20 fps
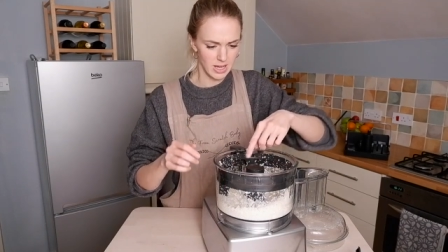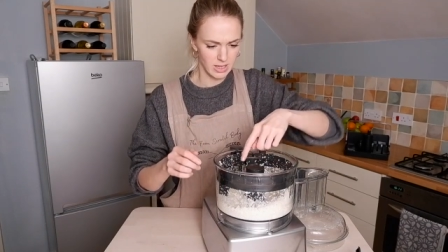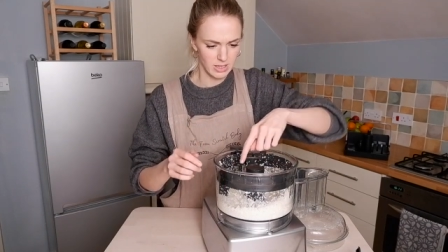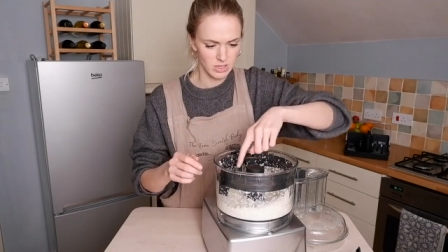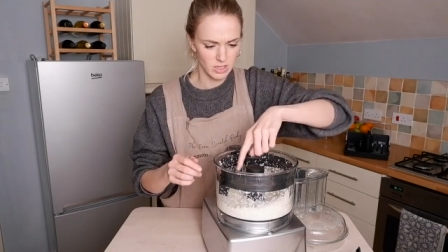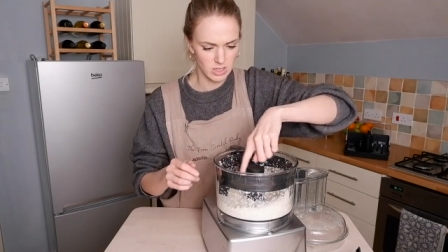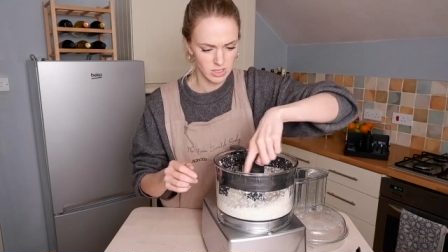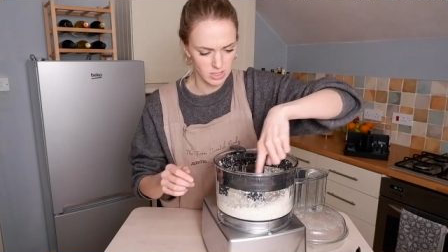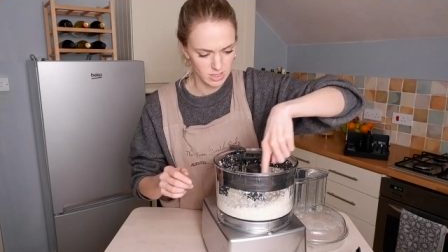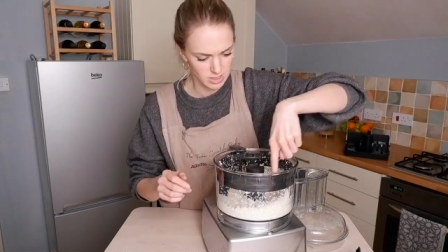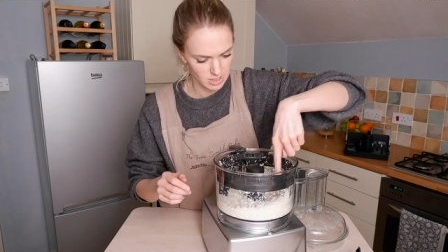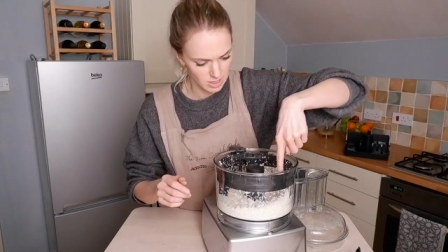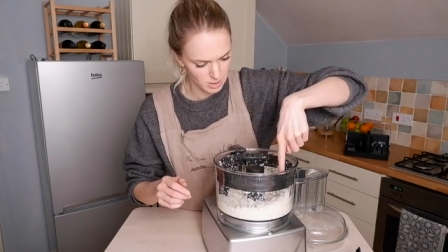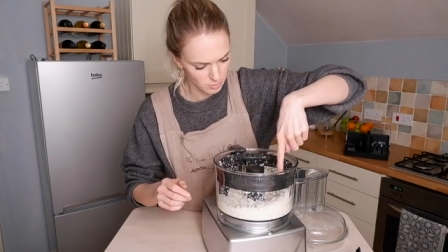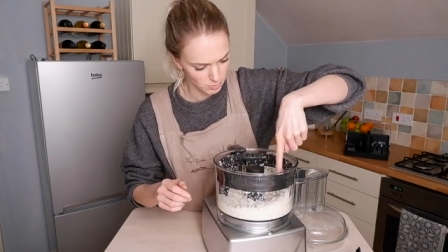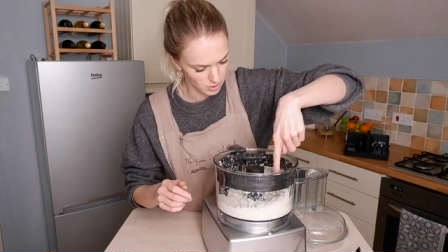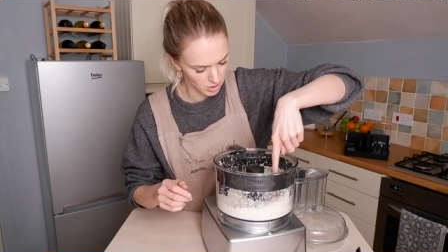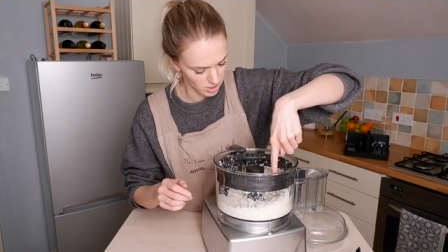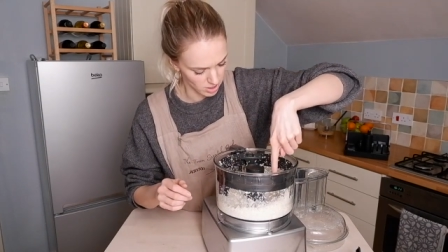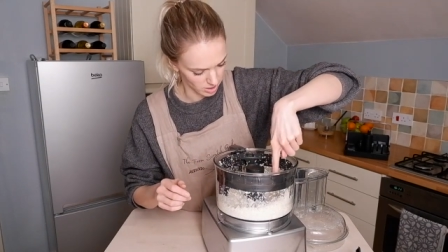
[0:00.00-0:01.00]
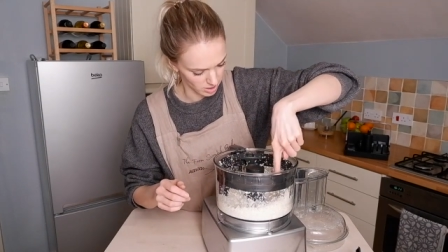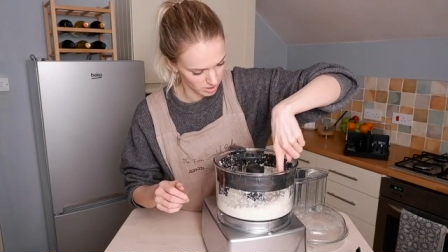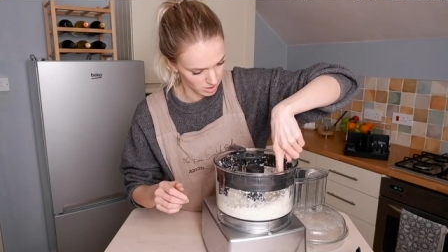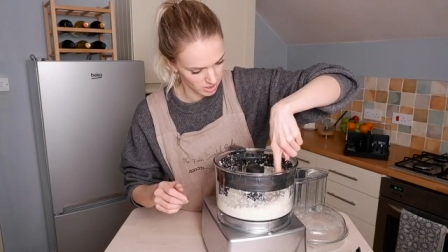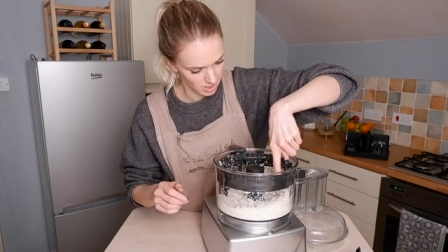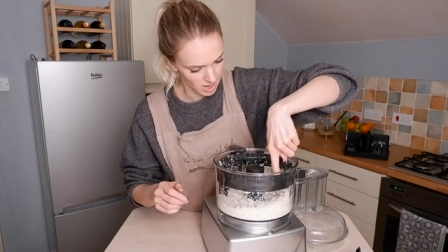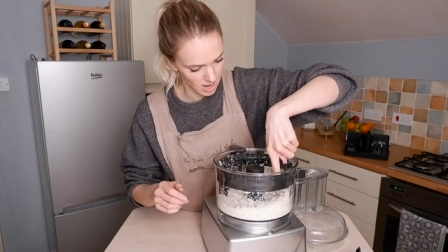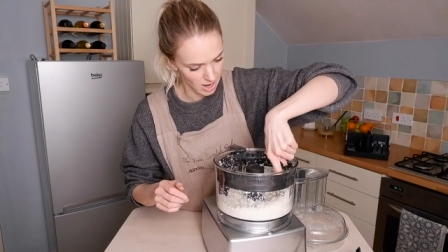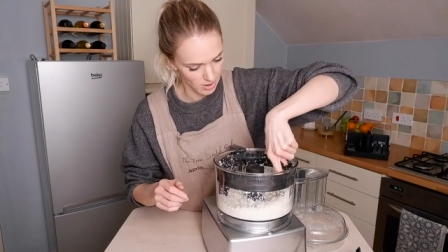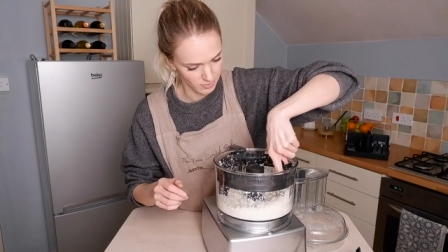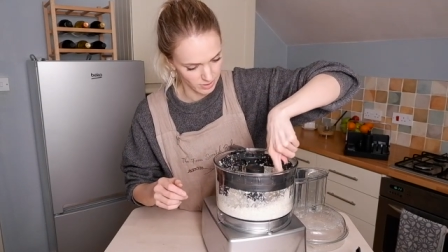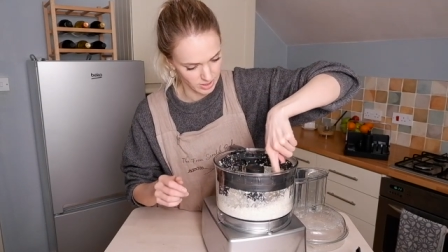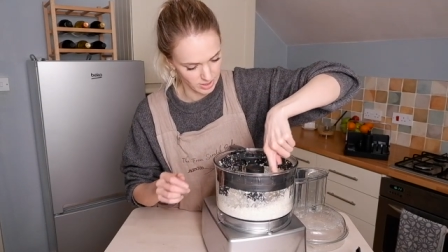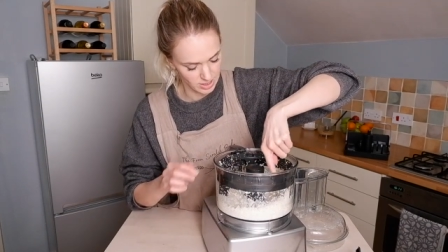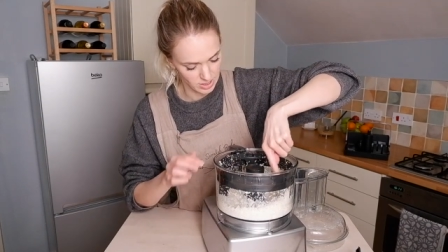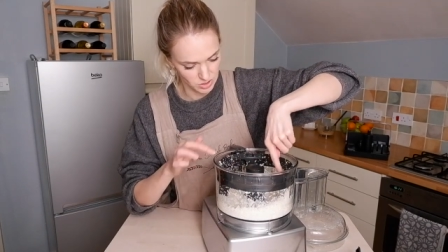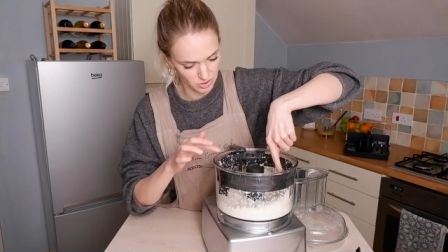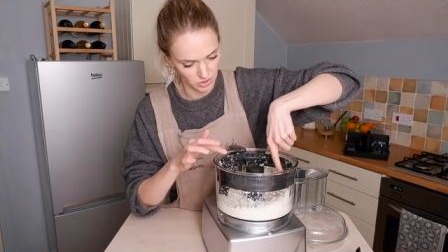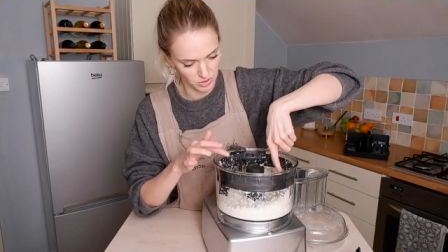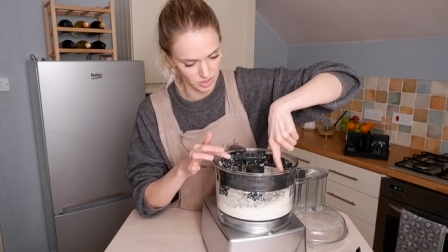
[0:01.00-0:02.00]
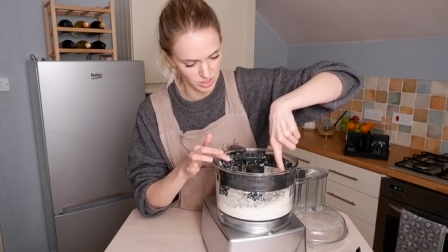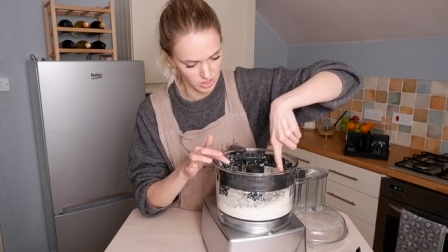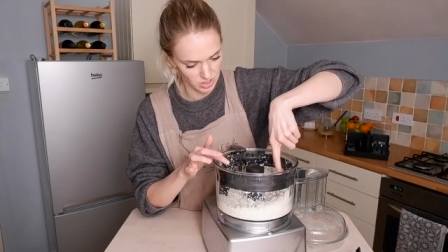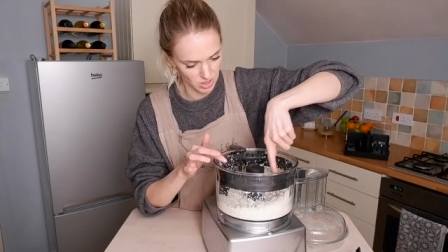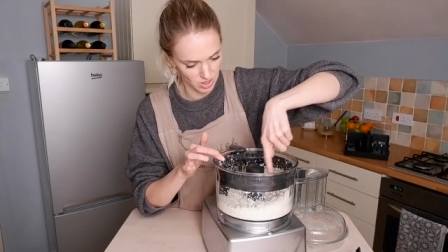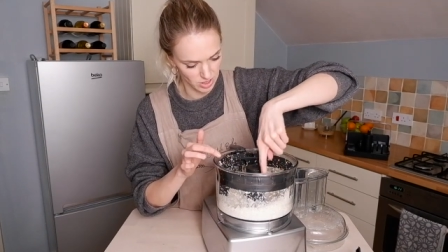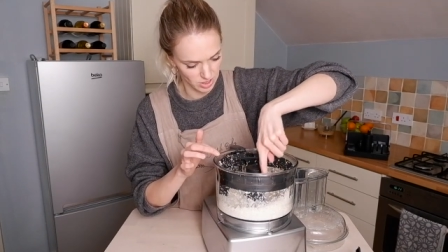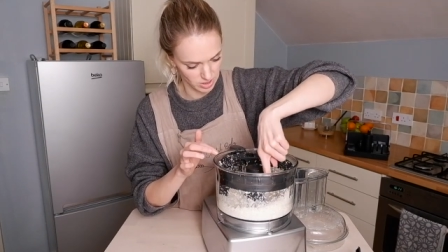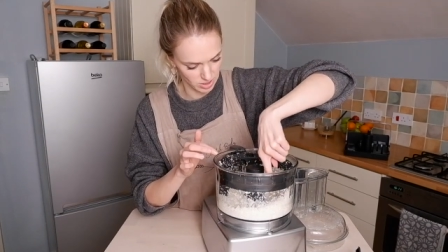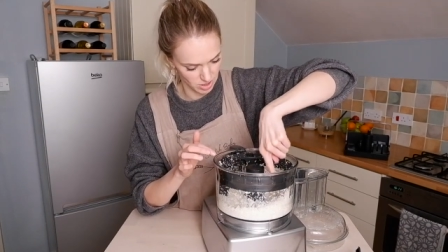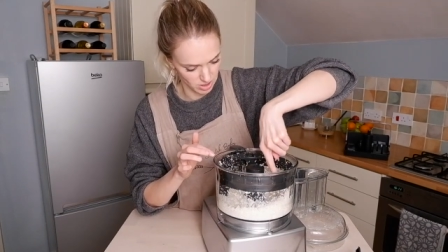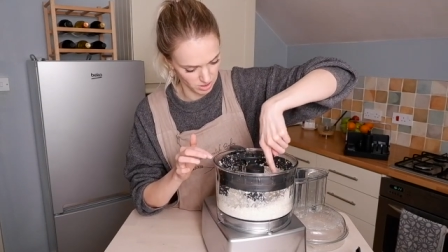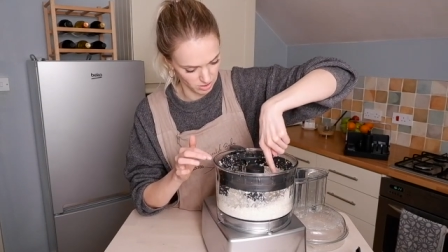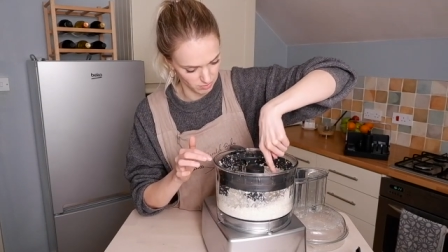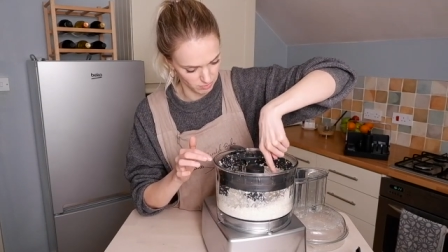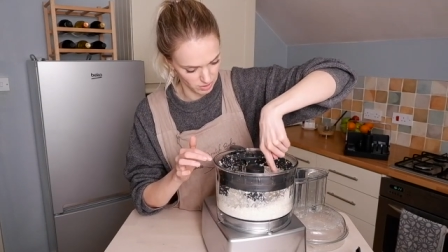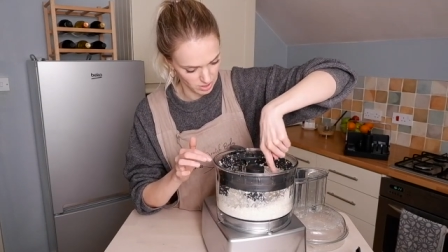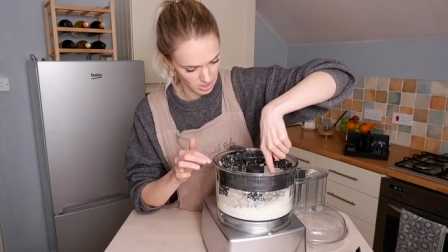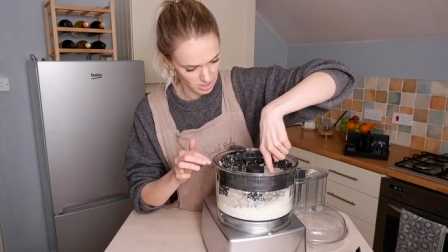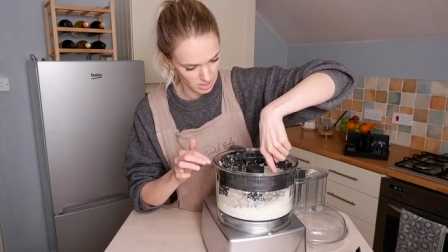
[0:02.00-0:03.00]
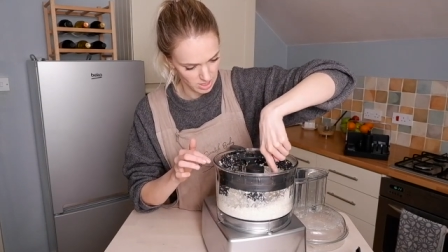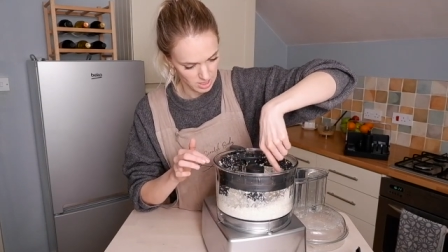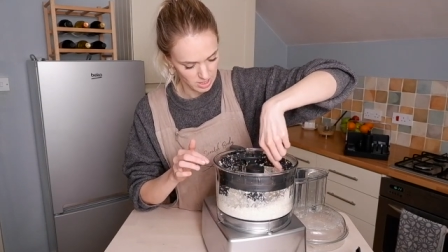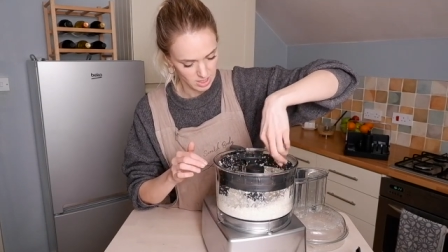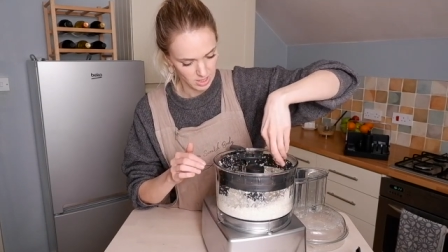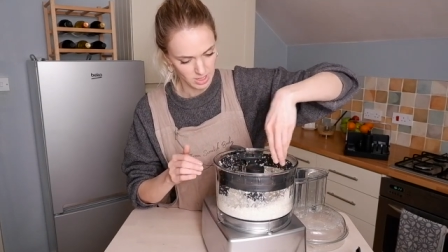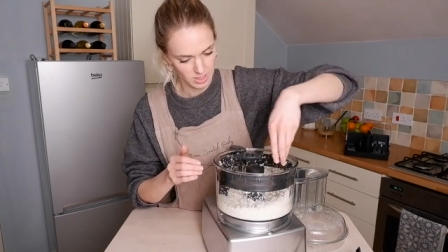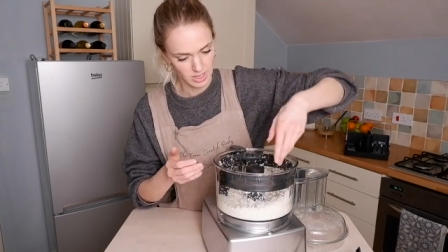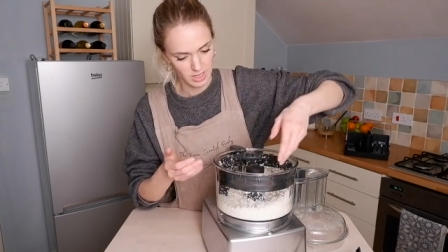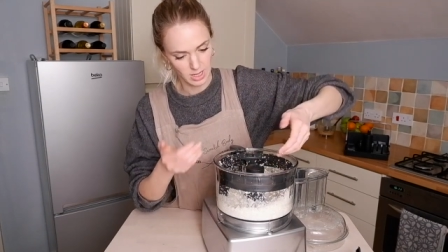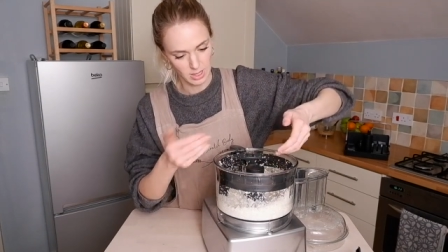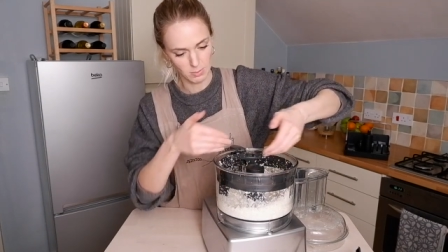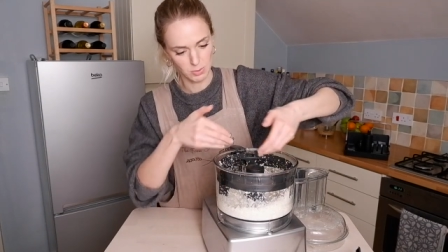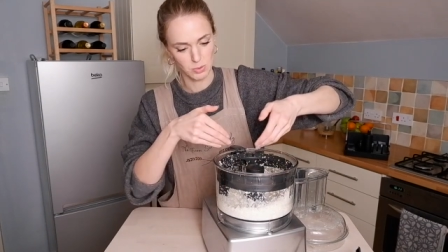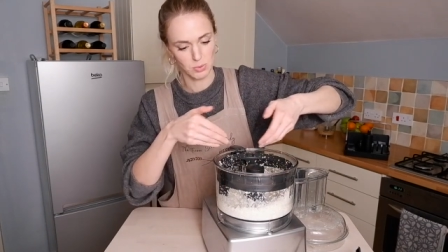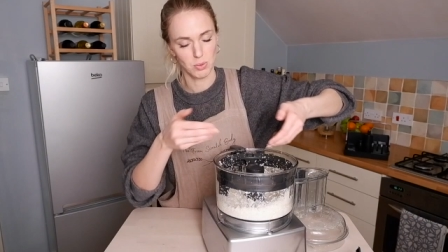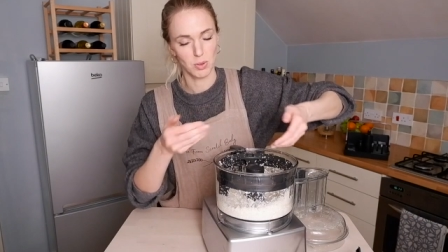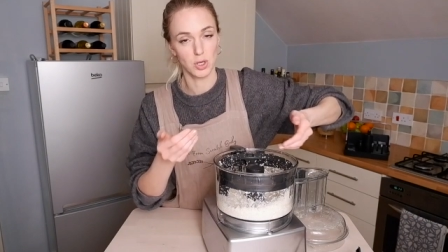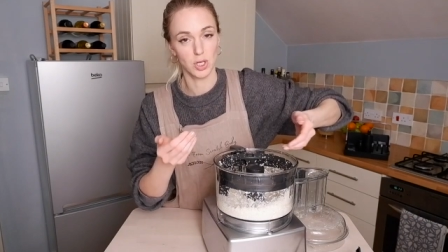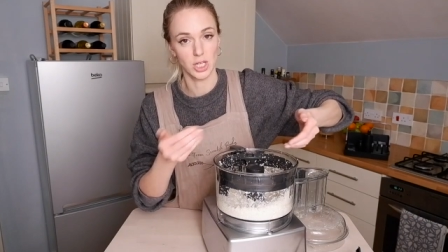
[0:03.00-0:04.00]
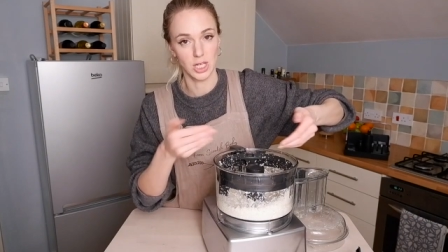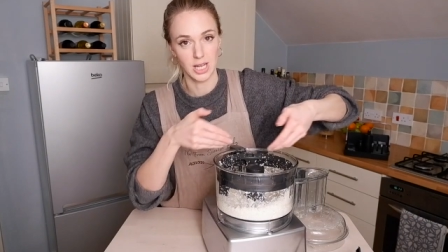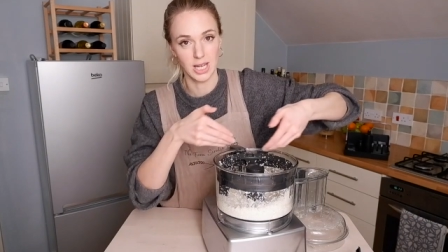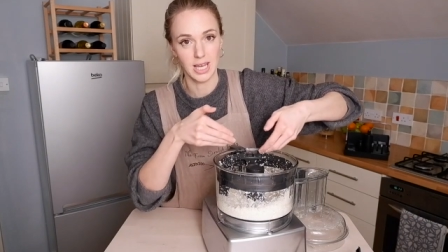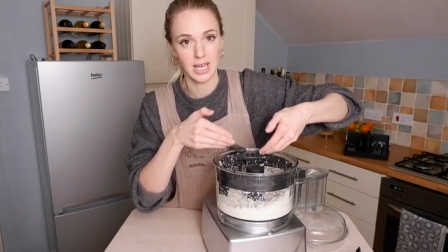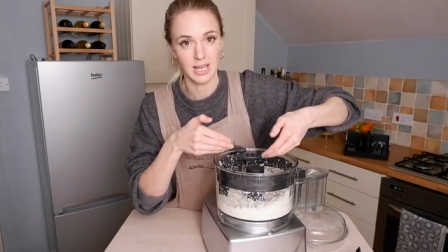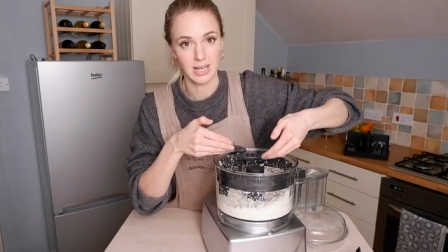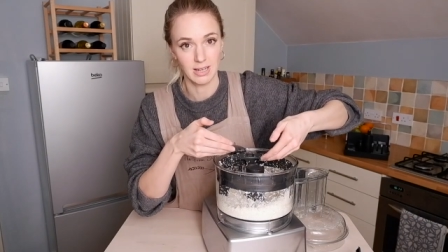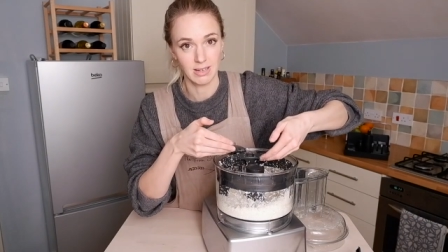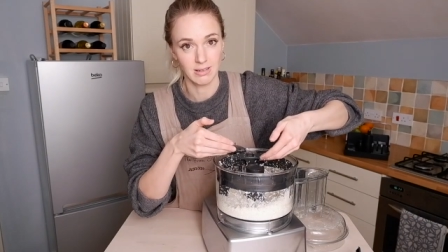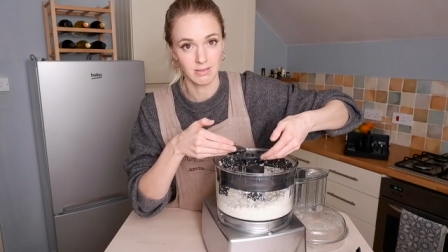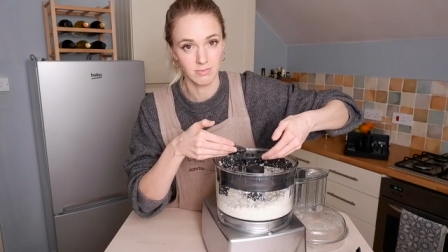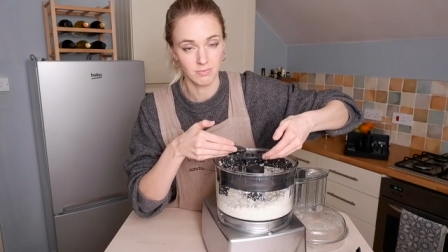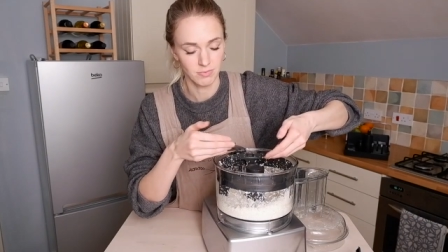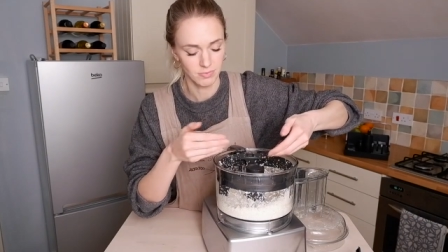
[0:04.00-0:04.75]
it does seem like having this on the sides kind of keeps pushing it in,